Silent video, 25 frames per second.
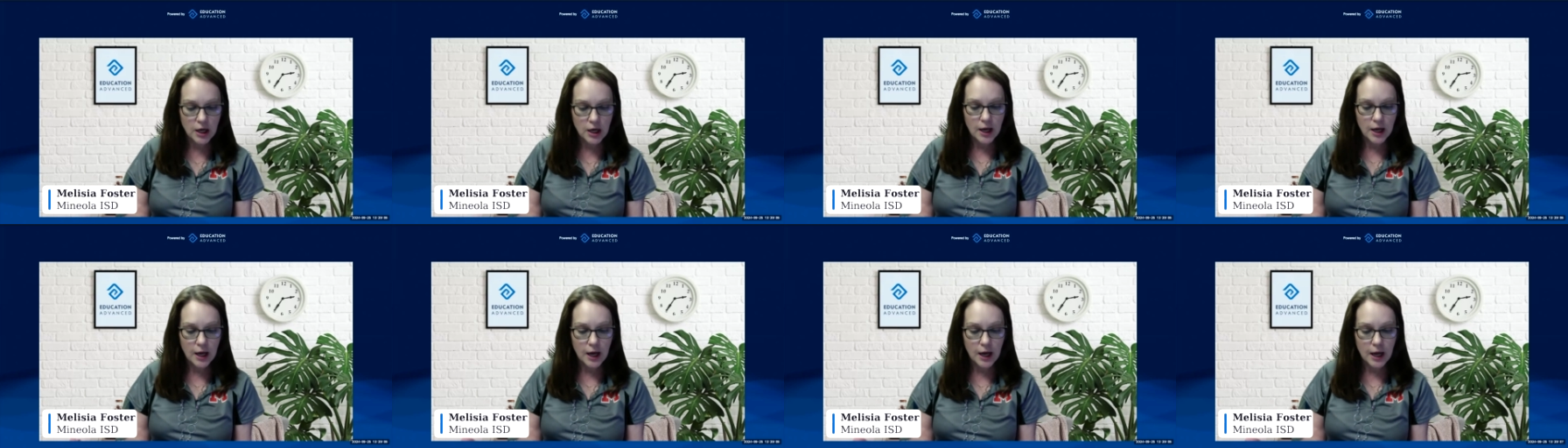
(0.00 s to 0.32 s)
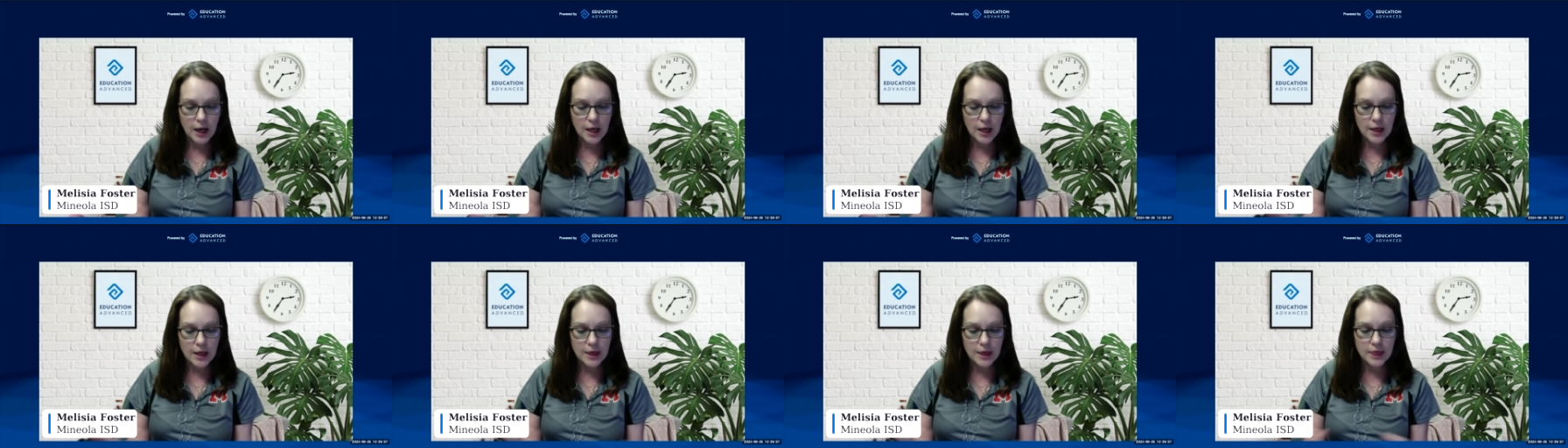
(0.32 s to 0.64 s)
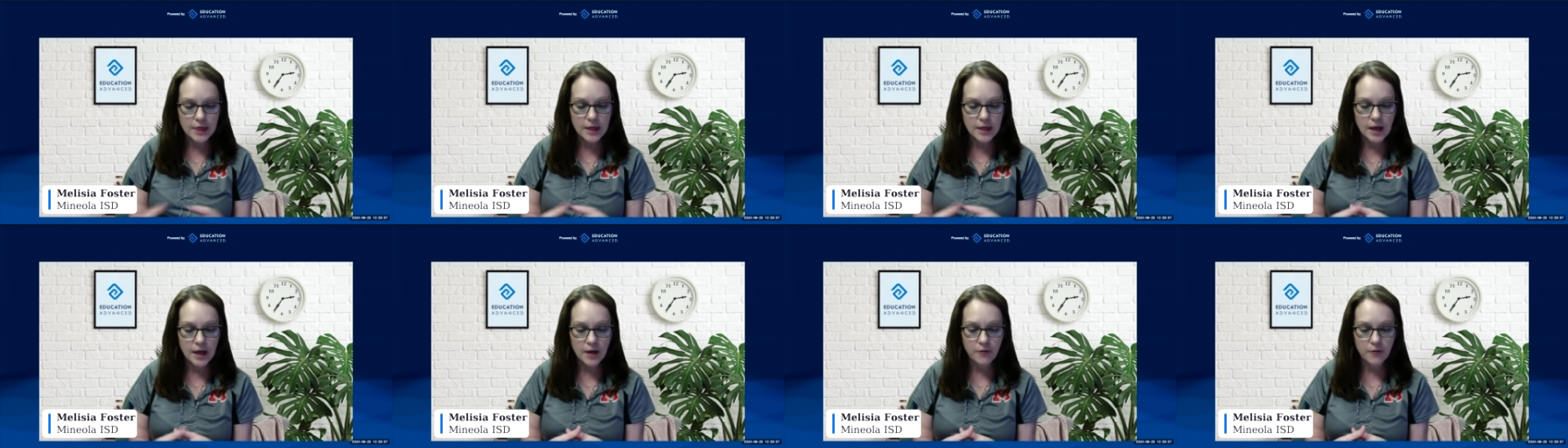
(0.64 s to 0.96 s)
and
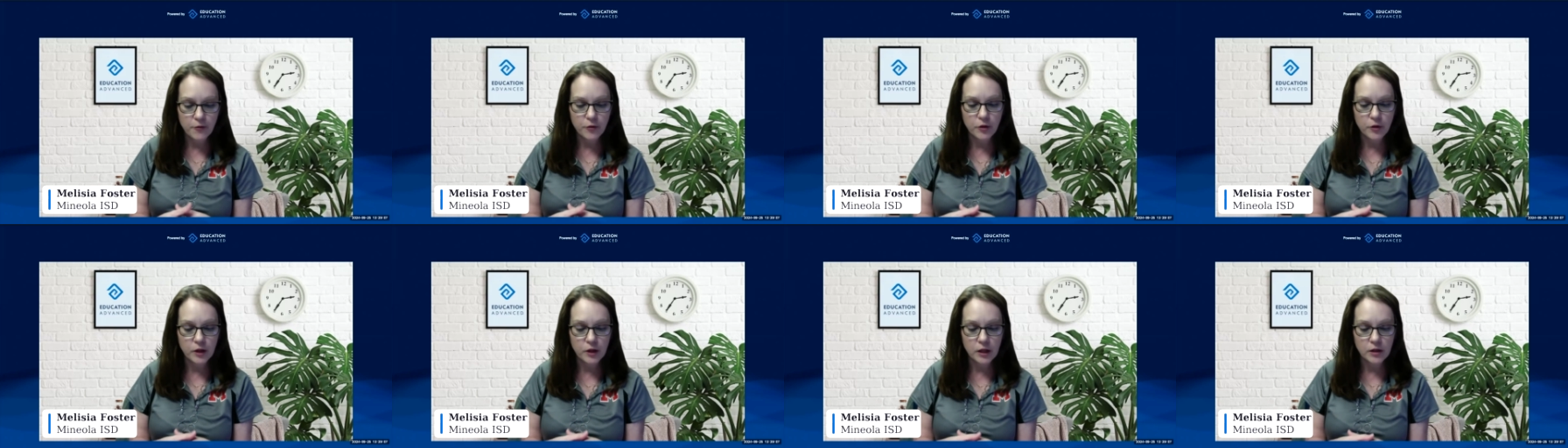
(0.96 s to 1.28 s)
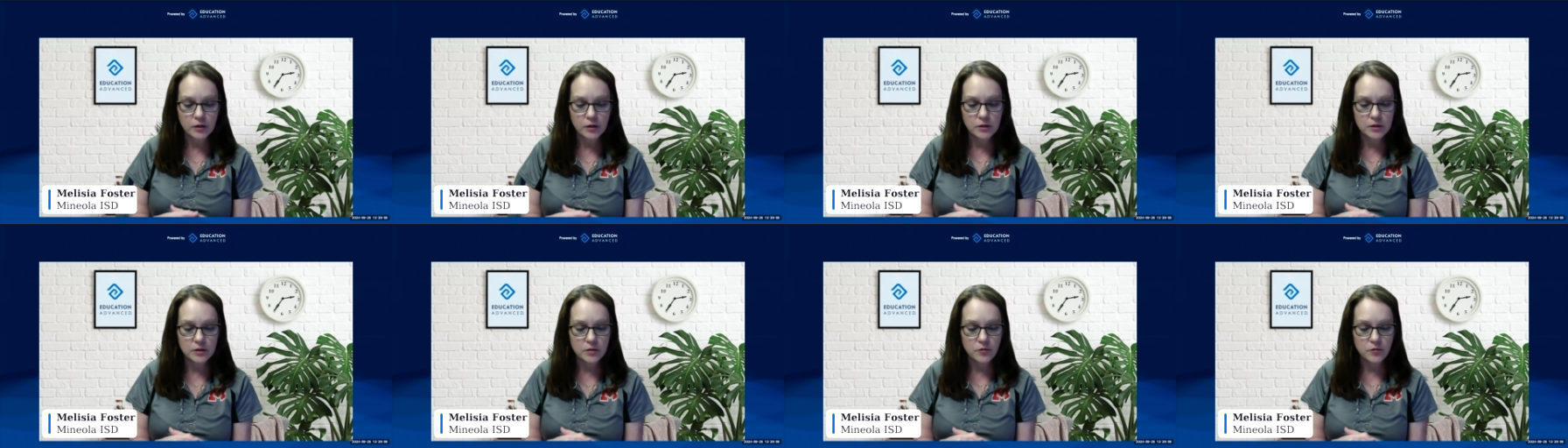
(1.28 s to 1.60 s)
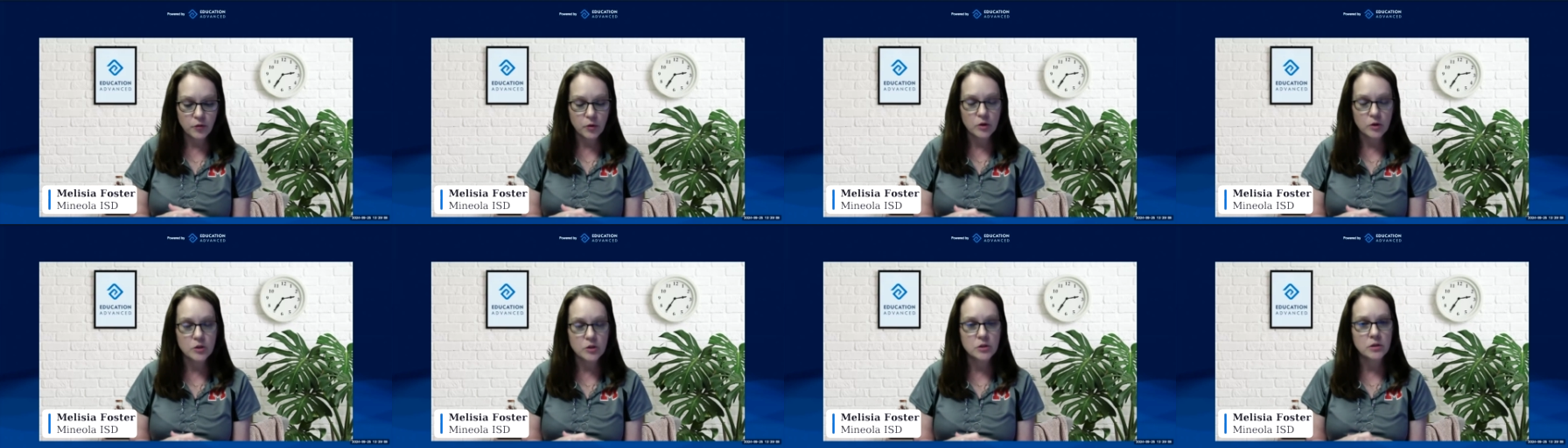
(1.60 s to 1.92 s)
that for the
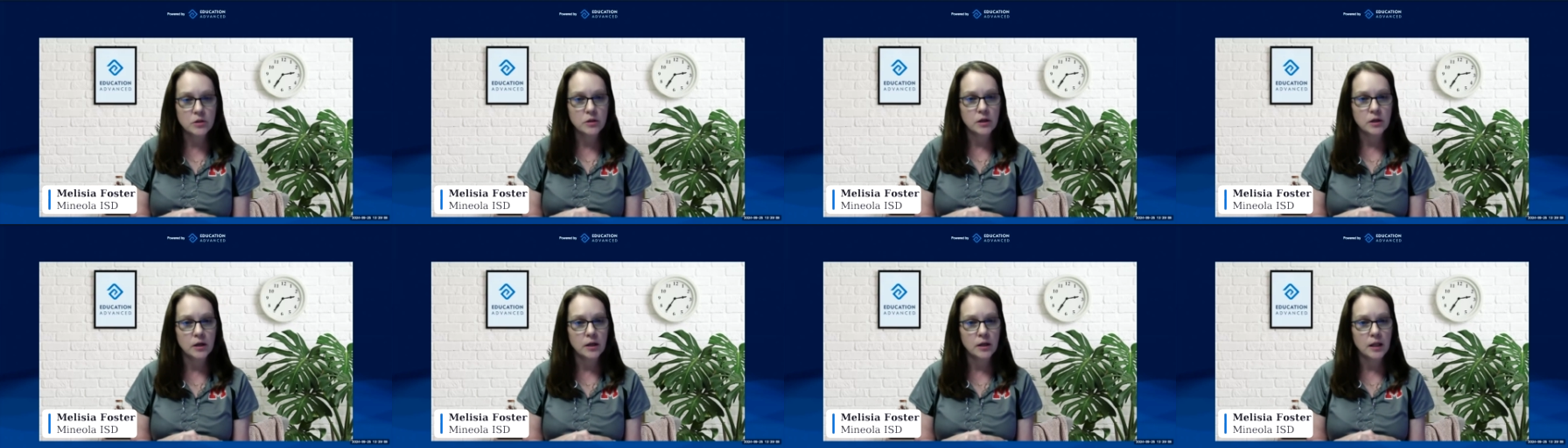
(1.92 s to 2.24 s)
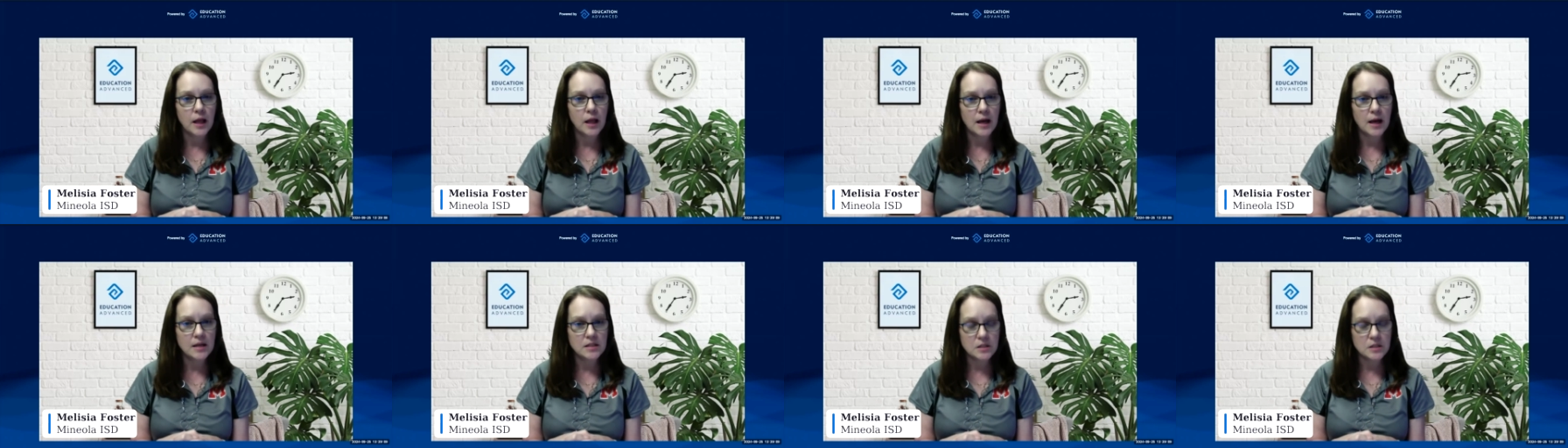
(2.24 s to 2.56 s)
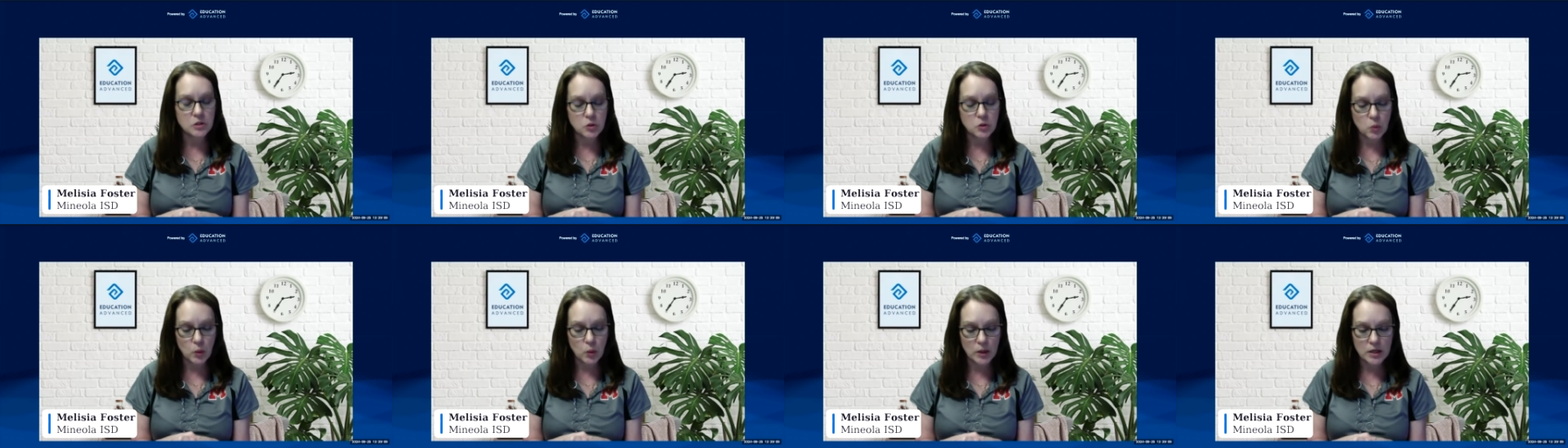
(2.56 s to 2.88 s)
for the class of
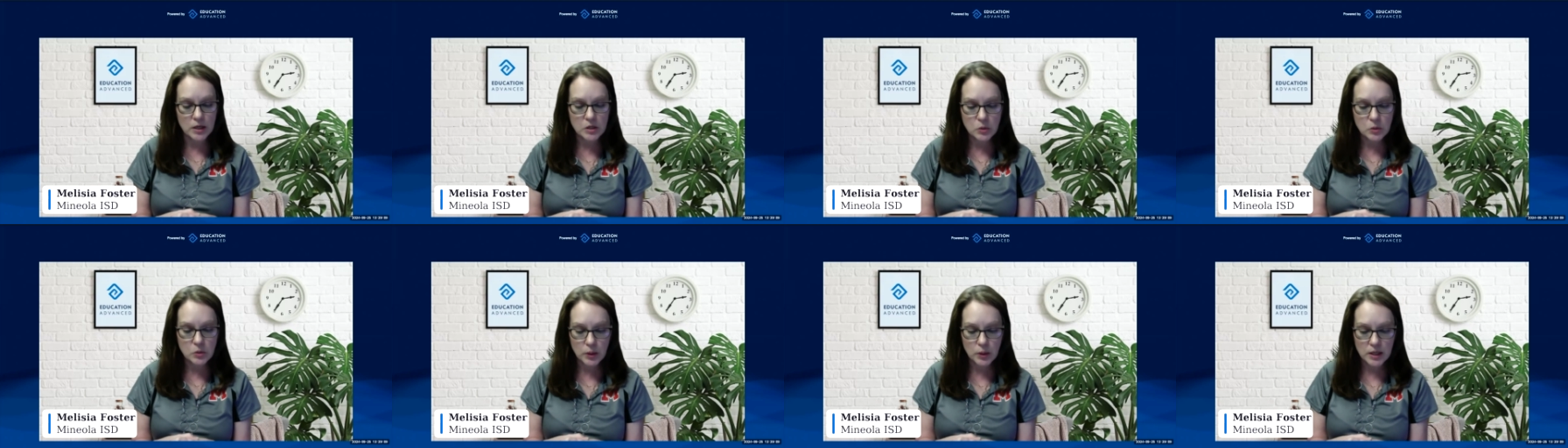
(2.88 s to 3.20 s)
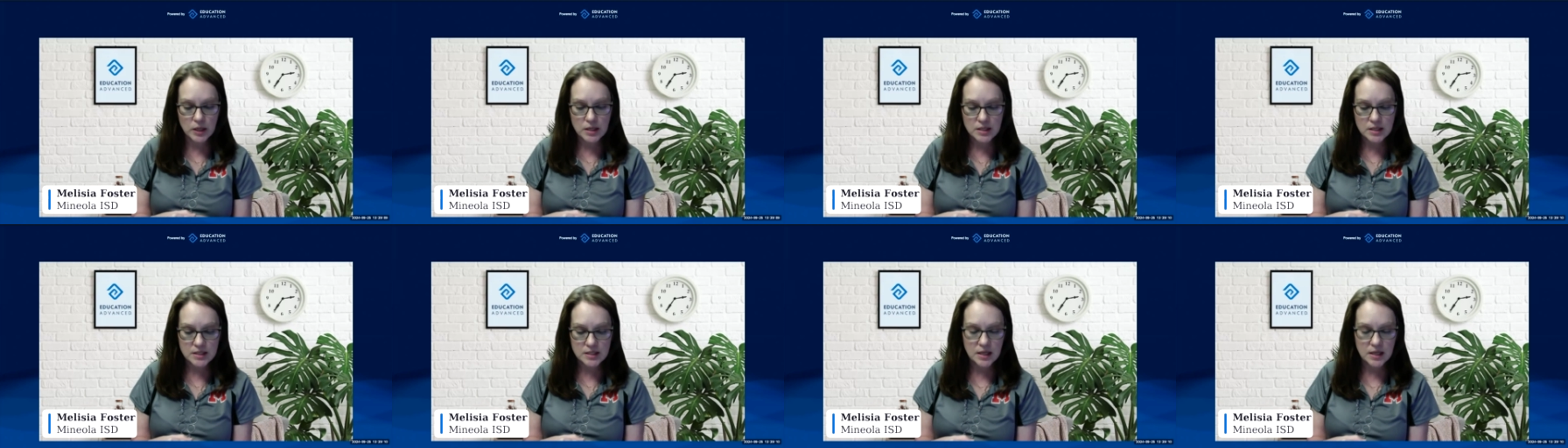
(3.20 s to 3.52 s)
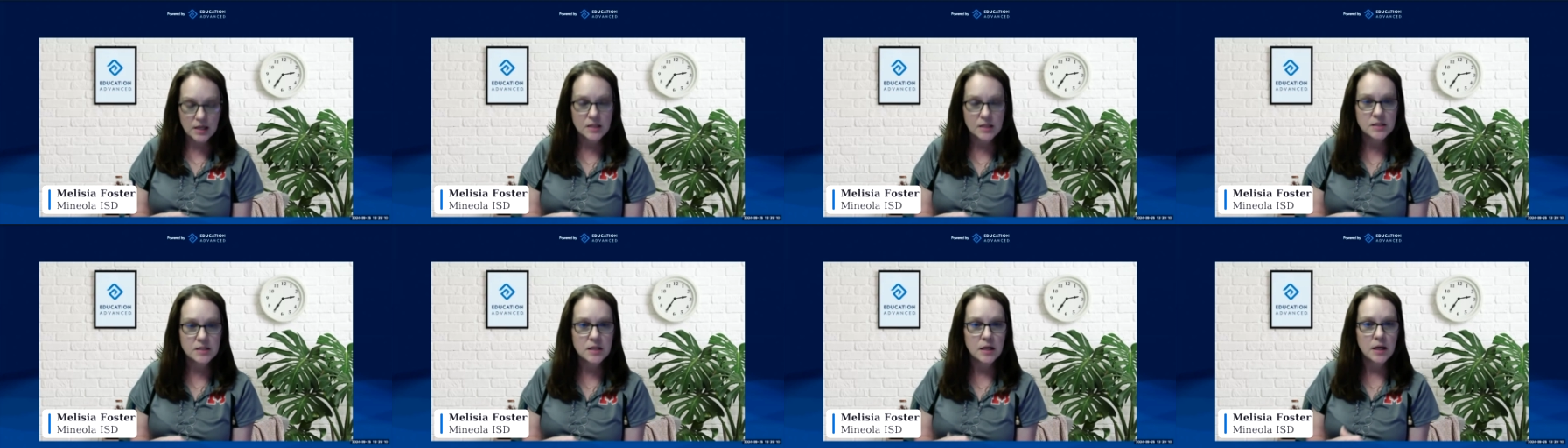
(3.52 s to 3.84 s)

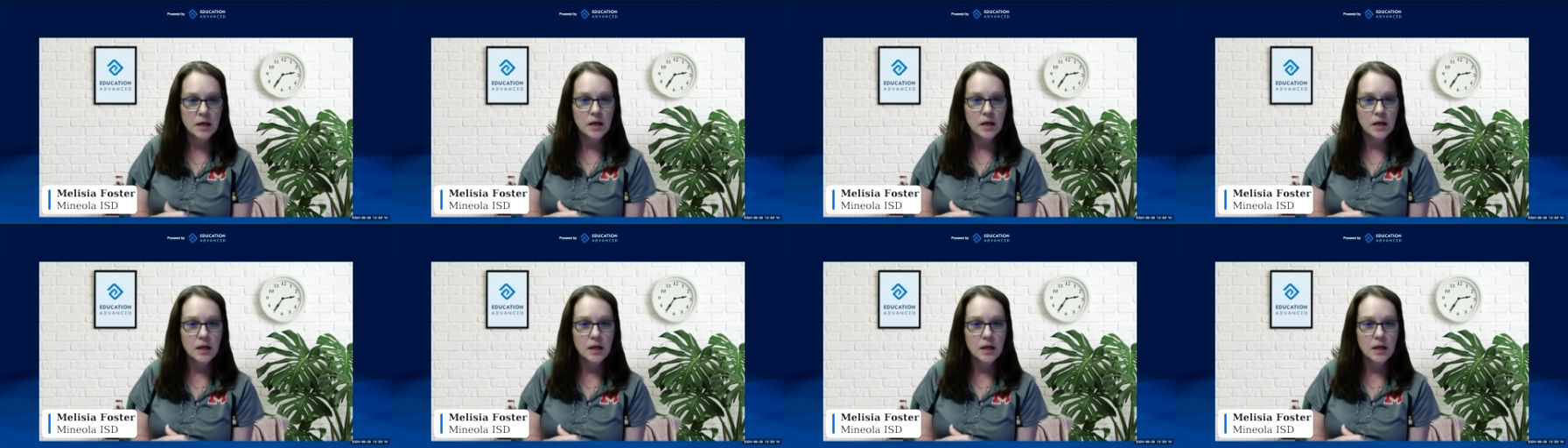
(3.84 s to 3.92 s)
2026.